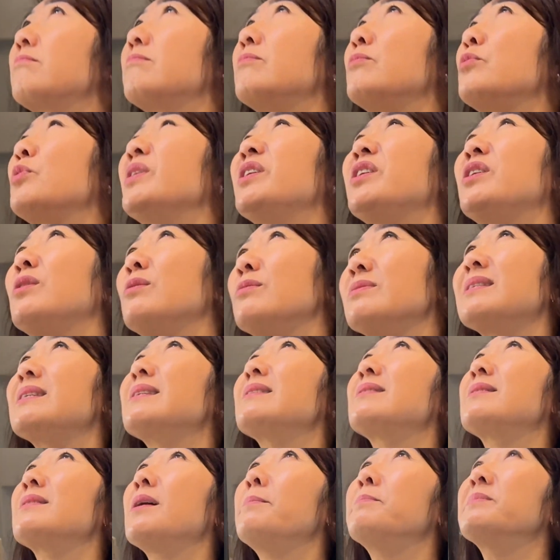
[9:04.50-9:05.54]
use it
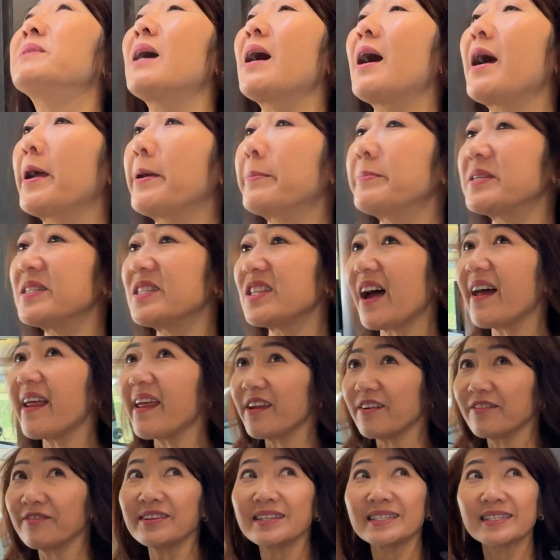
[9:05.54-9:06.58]
sometimes, not
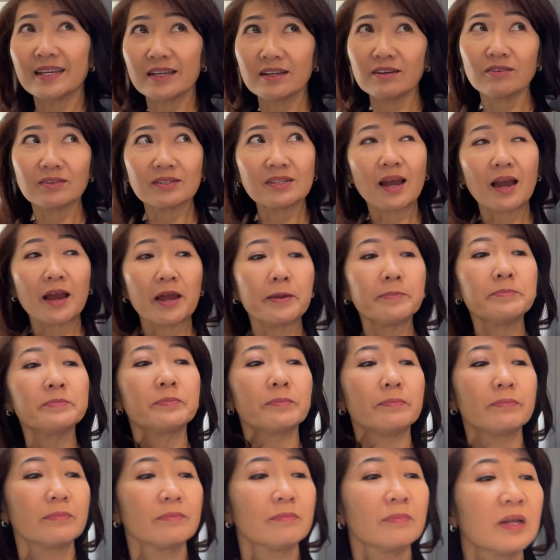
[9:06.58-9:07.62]
every single time.
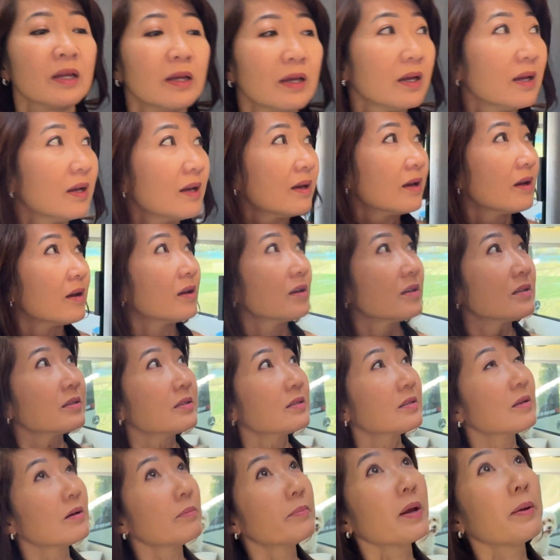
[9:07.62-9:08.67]

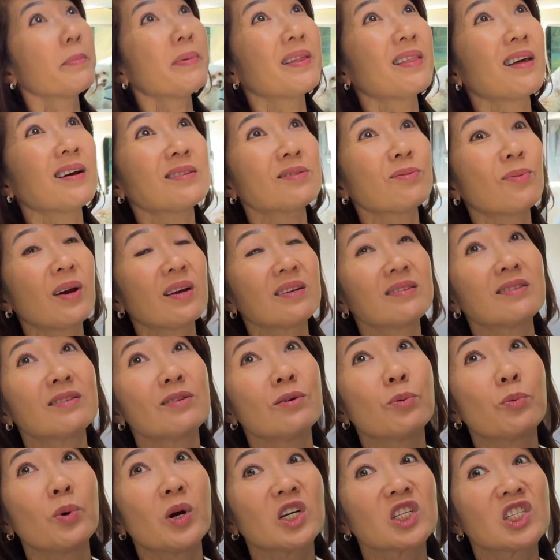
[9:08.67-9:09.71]
So maybe that's why it
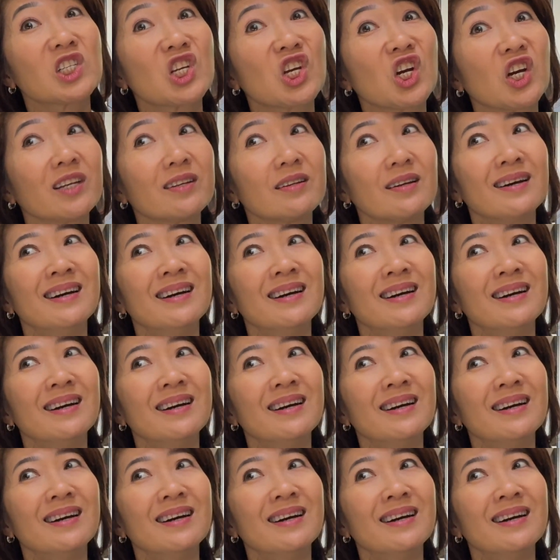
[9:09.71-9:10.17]
still works good.